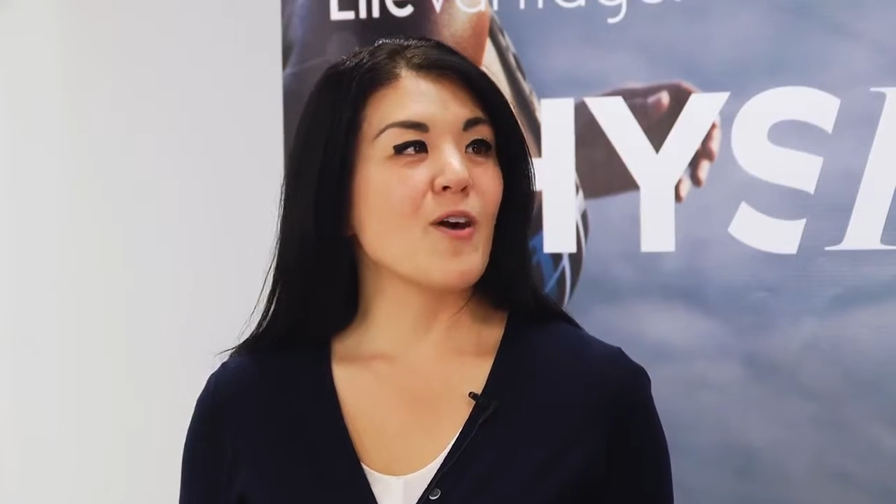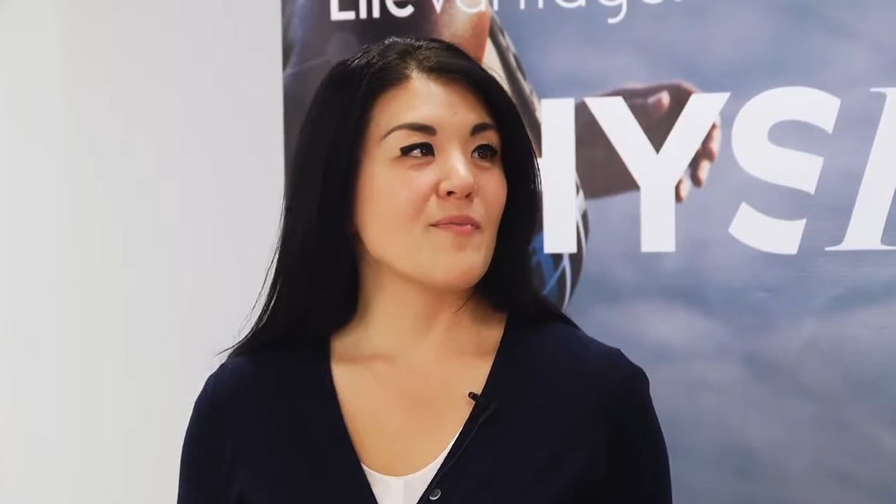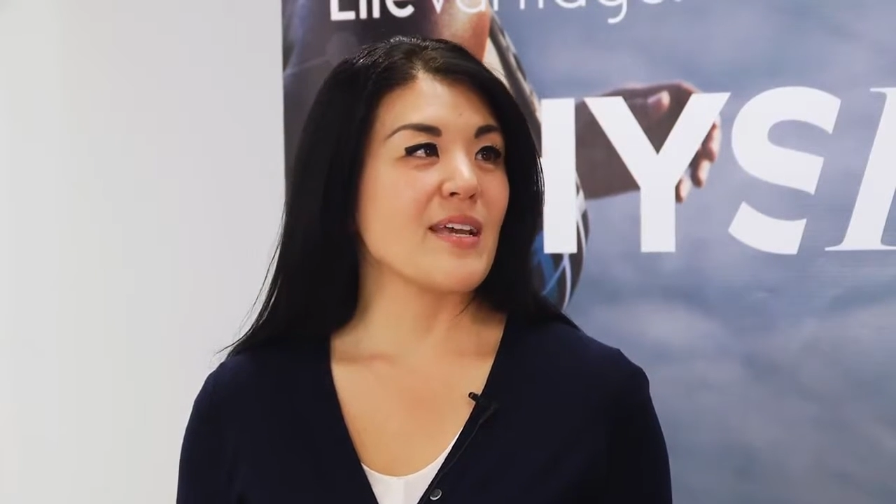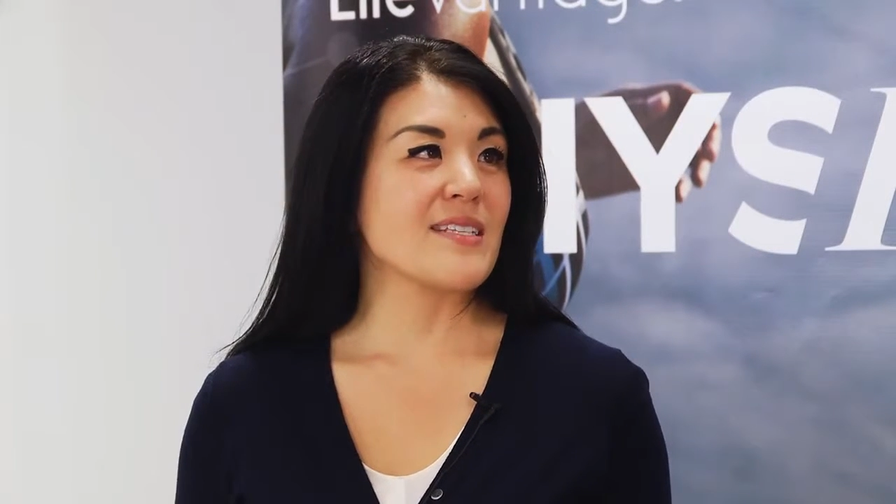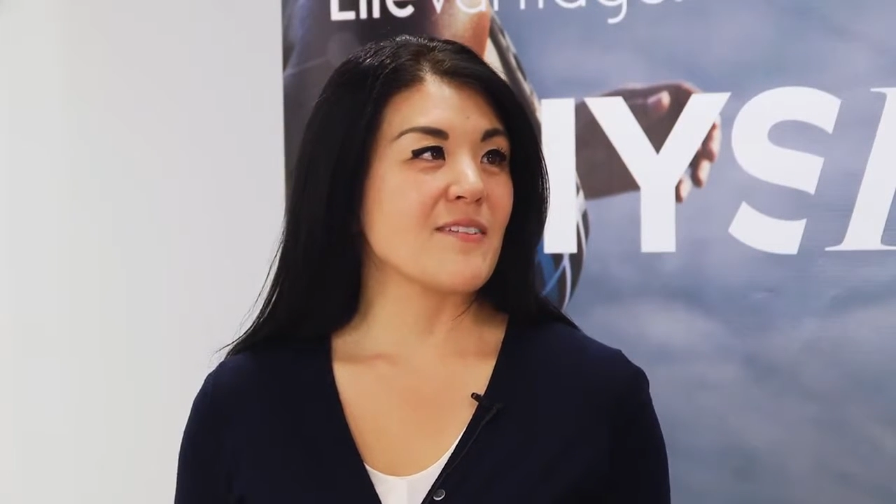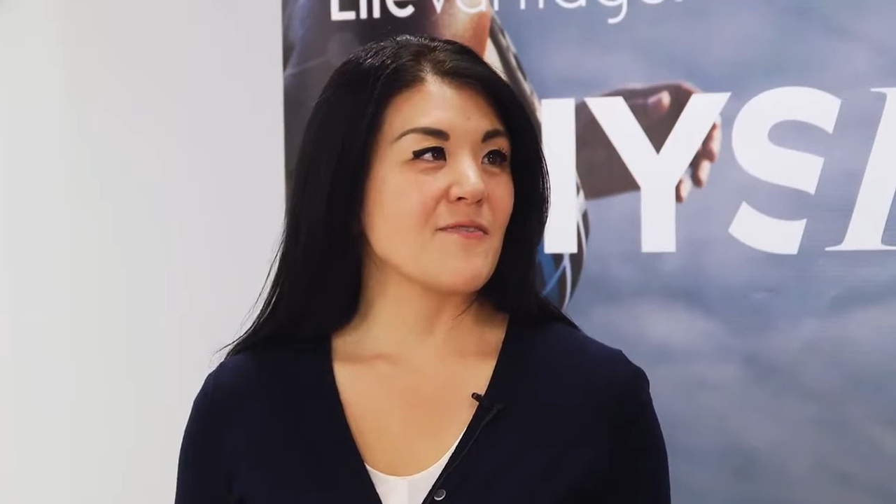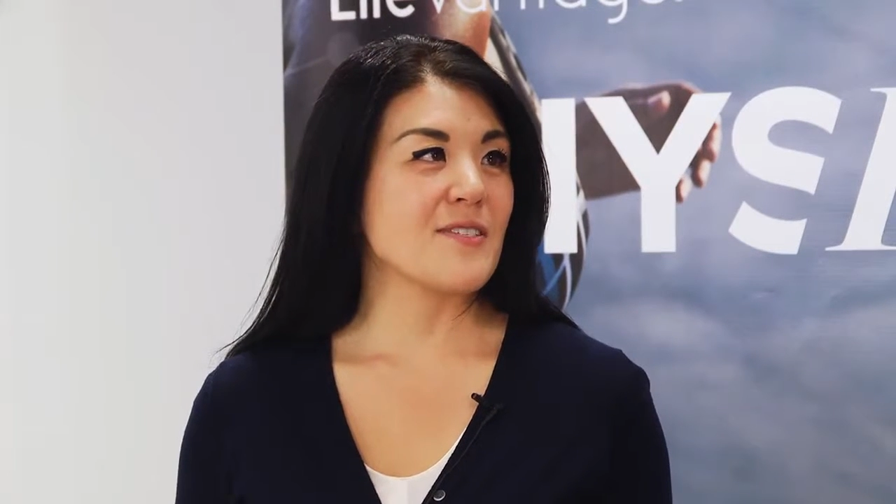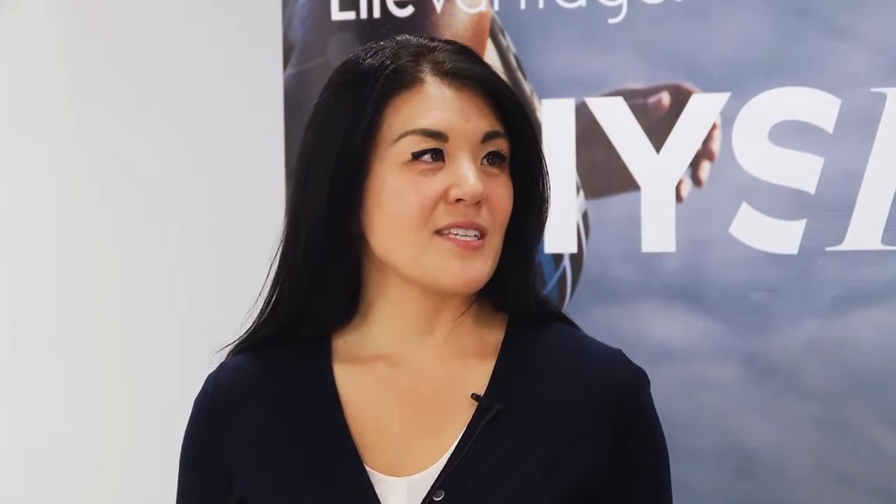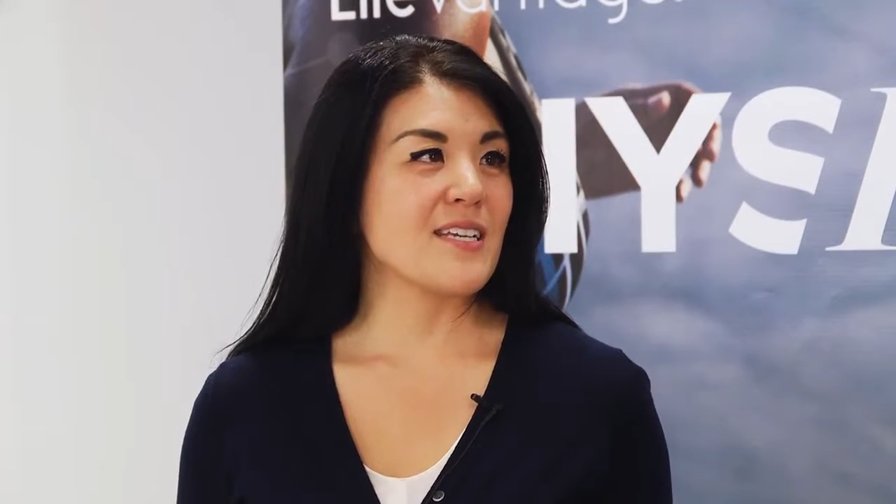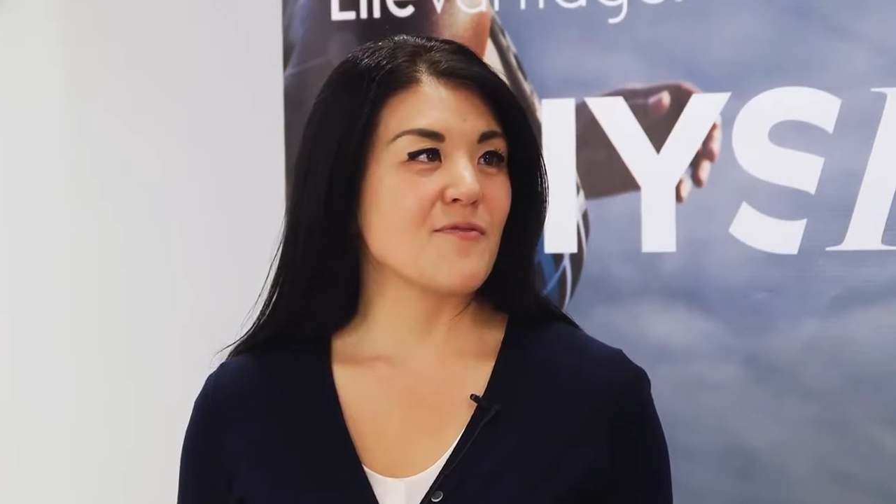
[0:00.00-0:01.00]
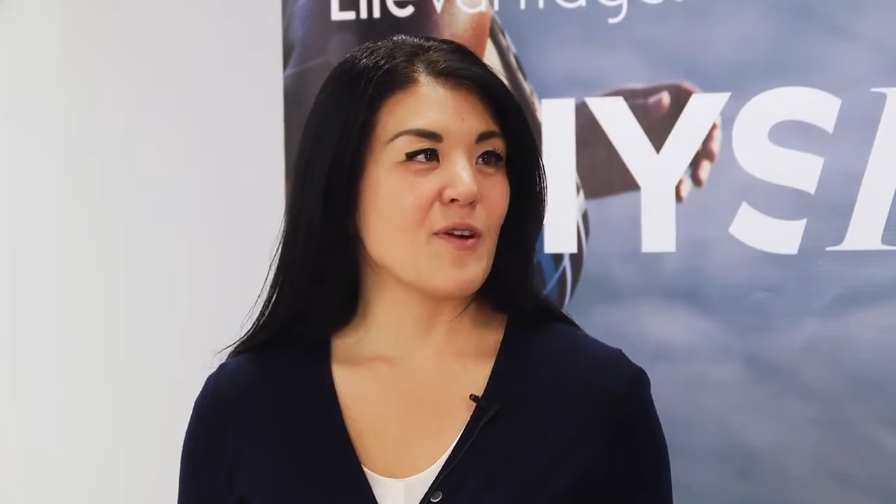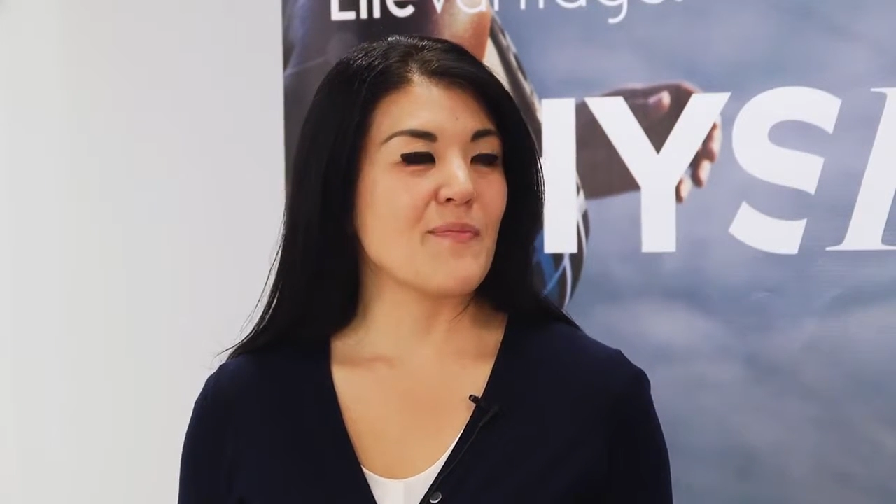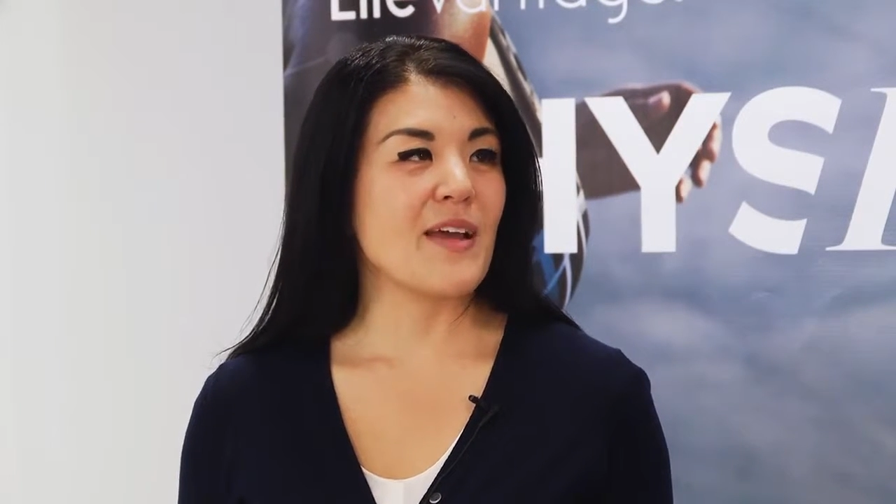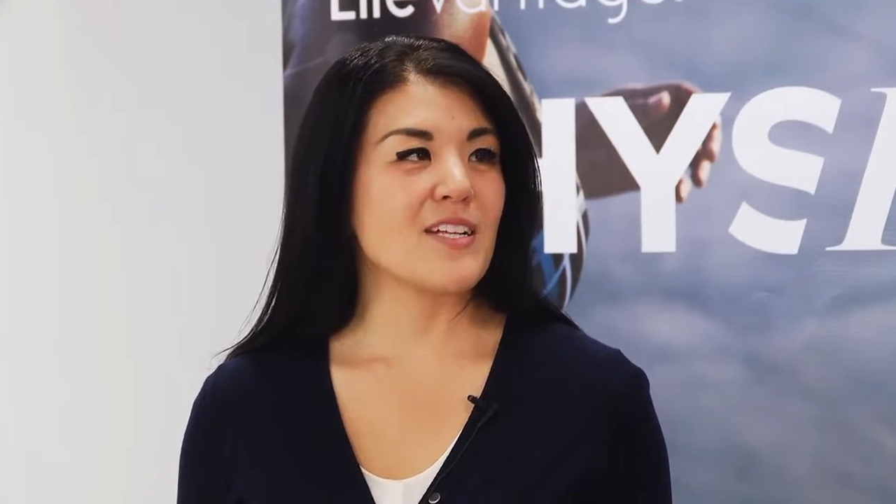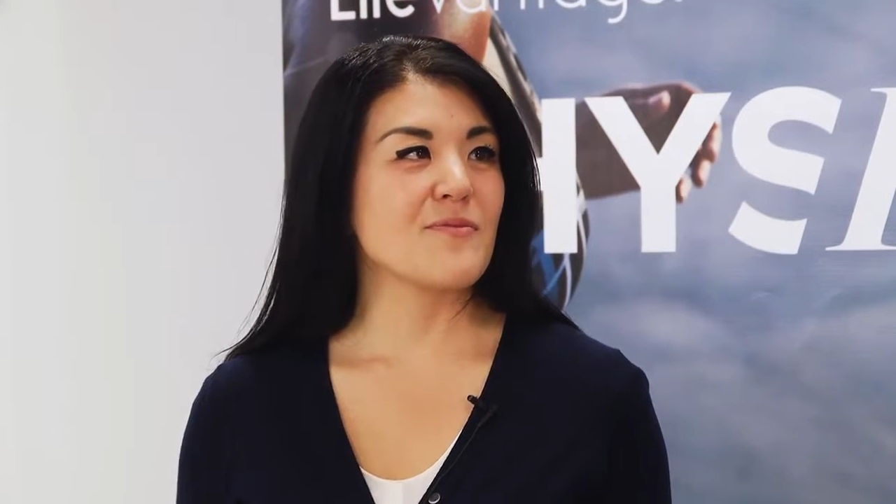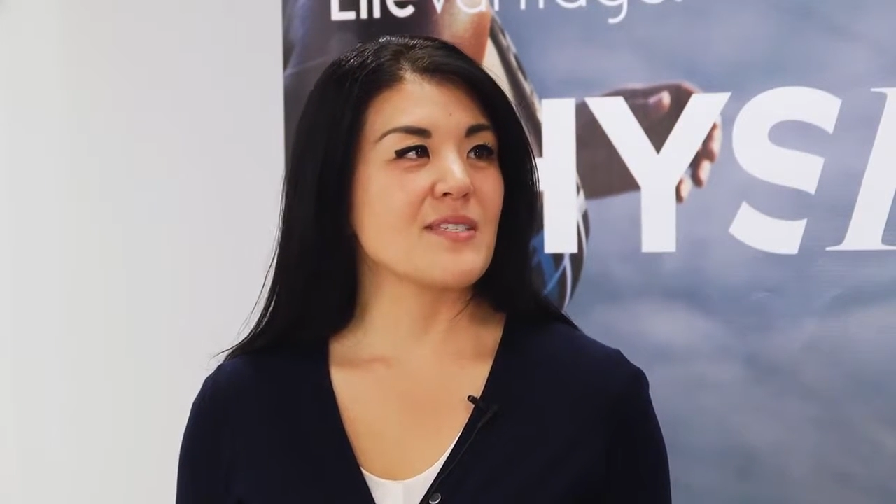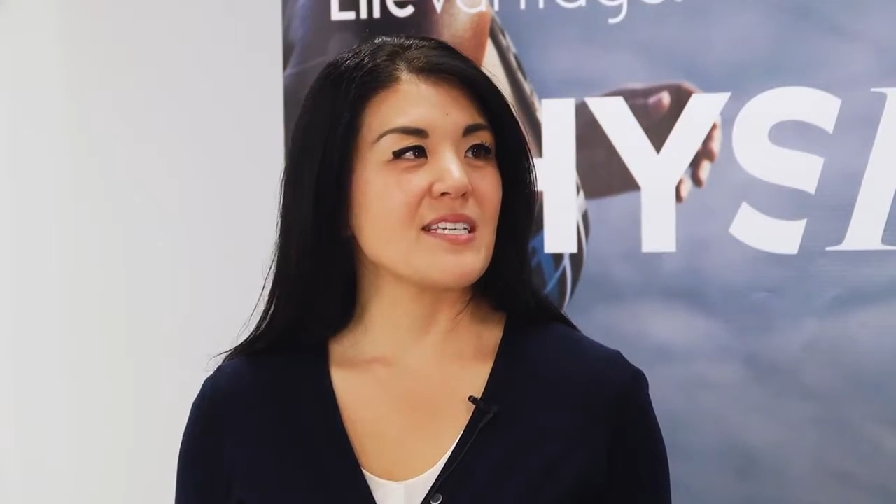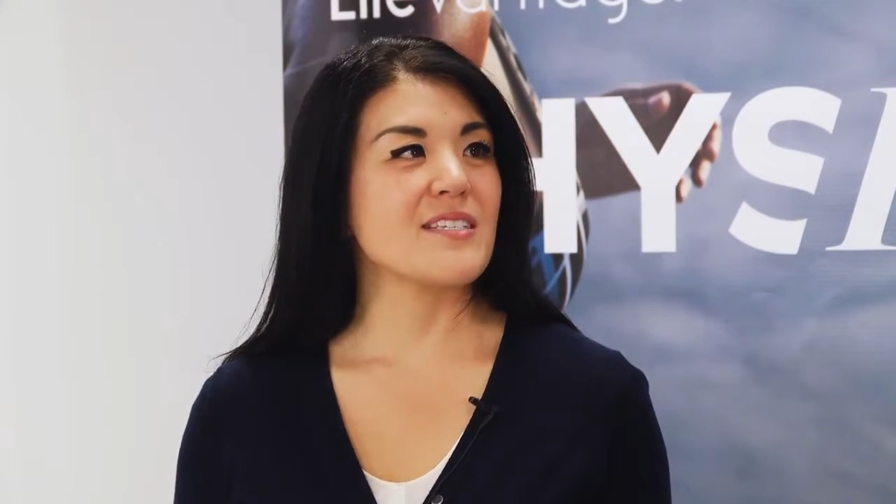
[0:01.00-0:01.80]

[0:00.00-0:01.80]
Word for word: what makes a Physique weight management